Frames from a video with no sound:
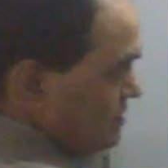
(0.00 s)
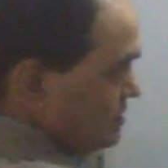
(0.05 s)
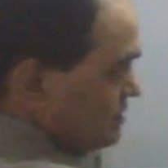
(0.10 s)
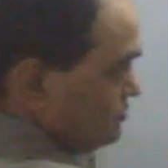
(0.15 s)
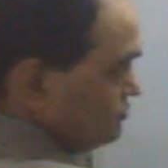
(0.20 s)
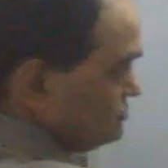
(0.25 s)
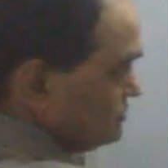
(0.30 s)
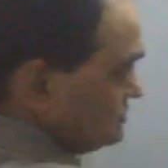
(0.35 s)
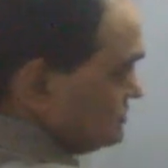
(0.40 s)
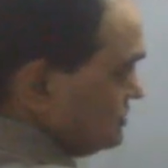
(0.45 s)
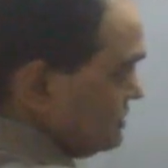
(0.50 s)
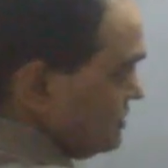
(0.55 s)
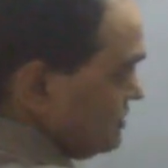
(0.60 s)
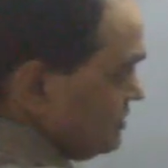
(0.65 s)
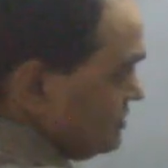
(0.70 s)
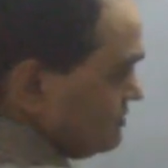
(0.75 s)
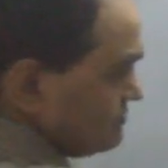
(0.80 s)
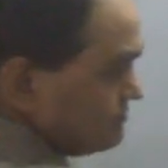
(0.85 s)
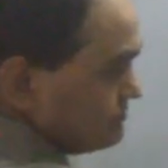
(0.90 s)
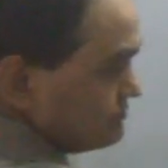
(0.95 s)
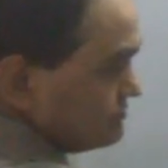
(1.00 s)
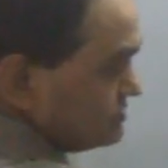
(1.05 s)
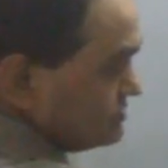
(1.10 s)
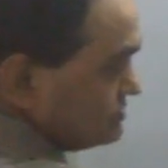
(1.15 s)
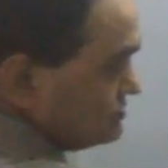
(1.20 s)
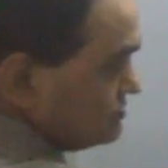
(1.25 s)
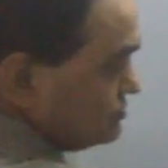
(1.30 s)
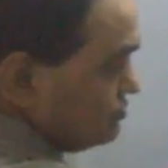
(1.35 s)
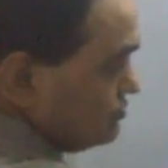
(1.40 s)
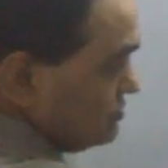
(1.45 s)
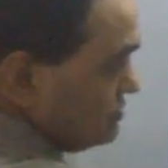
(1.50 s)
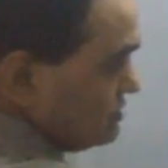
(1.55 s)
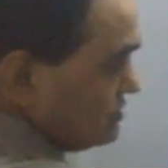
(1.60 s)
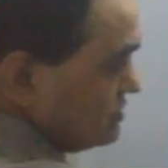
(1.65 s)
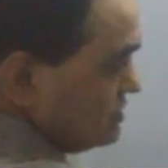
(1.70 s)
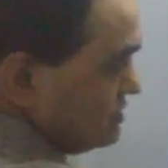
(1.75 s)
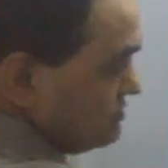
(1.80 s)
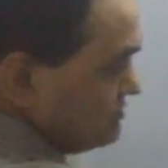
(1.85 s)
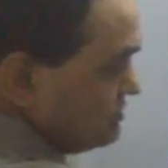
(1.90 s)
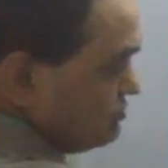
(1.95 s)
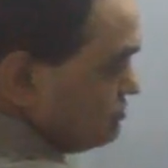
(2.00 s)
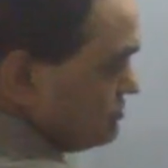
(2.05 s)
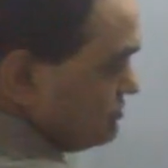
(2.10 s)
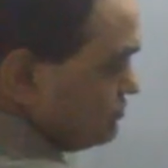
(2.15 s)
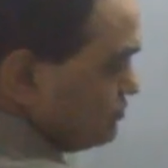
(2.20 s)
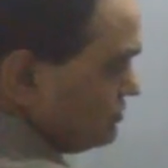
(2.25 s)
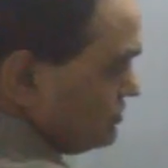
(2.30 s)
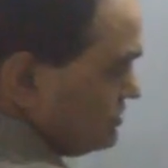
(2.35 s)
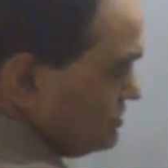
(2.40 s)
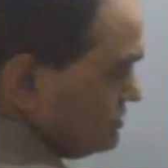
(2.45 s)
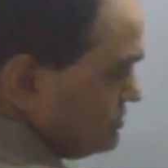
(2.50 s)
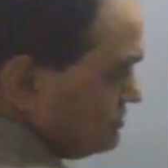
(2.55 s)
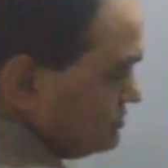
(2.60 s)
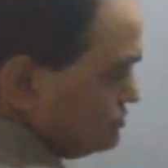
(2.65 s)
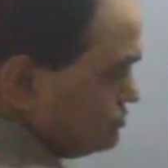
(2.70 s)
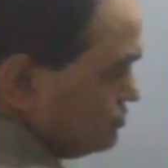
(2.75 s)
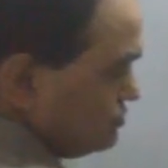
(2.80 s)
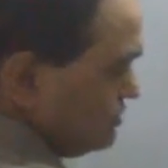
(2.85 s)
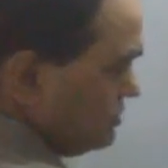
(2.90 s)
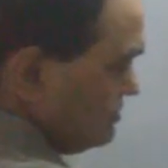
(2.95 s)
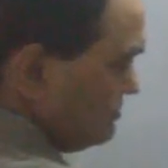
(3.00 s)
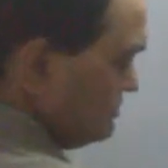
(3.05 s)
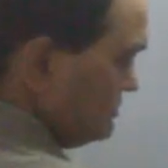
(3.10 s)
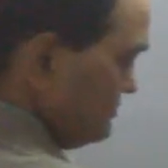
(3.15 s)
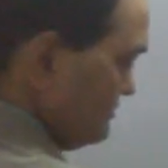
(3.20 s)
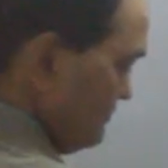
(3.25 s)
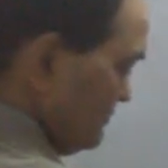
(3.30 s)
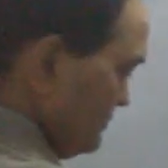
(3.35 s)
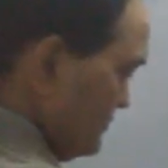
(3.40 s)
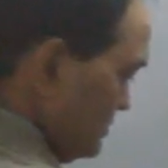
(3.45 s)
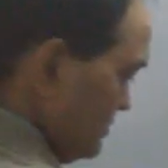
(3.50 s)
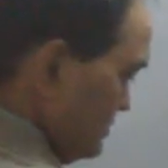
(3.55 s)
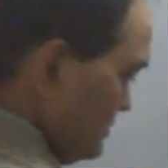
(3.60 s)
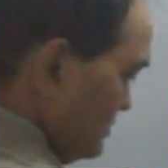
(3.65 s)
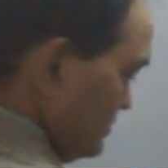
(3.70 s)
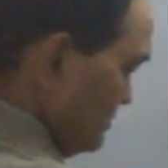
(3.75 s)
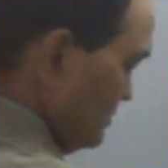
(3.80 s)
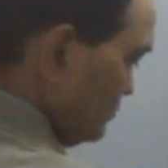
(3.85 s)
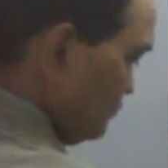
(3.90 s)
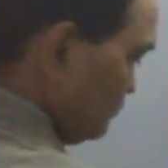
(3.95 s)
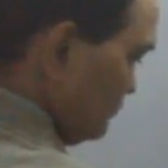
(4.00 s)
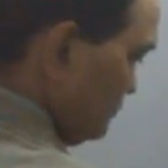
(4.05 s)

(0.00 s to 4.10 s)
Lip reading: Now this half, this gamma 1 upon n into gamma, if